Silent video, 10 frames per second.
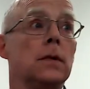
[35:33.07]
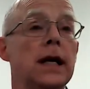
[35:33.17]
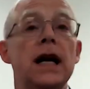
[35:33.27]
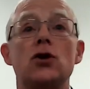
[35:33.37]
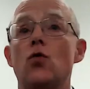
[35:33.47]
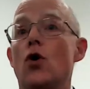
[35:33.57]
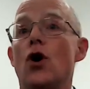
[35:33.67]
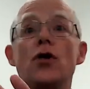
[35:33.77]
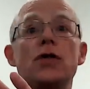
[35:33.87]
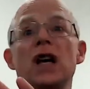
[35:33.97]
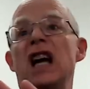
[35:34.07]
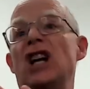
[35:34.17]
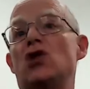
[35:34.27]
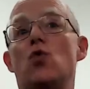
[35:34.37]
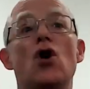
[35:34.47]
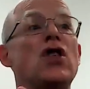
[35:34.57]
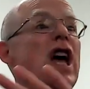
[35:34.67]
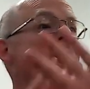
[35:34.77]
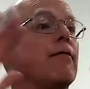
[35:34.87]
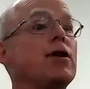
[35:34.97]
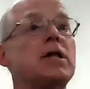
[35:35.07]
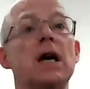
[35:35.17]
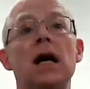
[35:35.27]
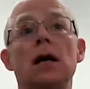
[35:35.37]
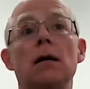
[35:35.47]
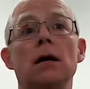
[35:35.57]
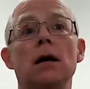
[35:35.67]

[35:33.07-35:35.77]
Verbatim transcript: It's worth, it's worth everything.